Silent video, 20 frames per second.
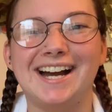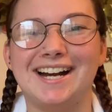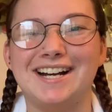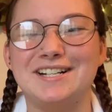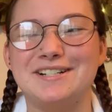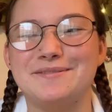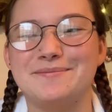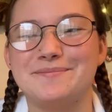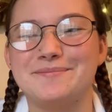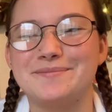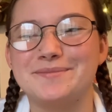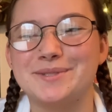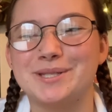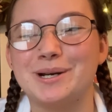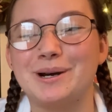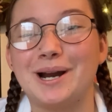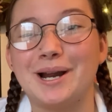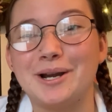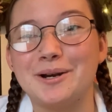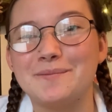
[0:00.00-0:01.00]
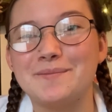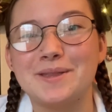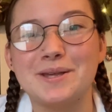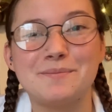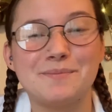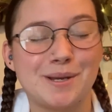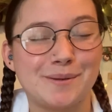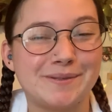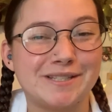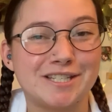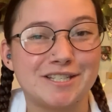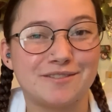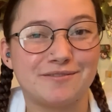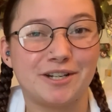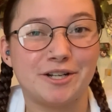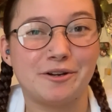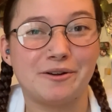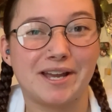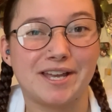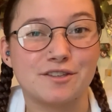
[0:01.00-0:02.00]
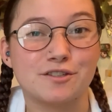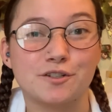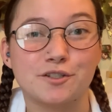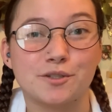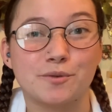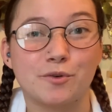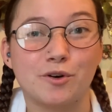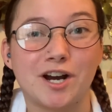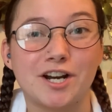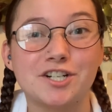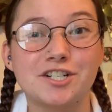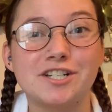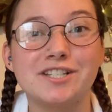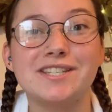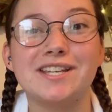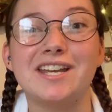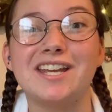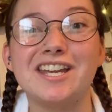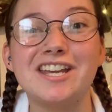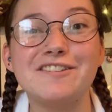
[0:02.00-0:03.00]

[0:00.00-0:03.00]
Um, so I hope that maybe this video answers some questions.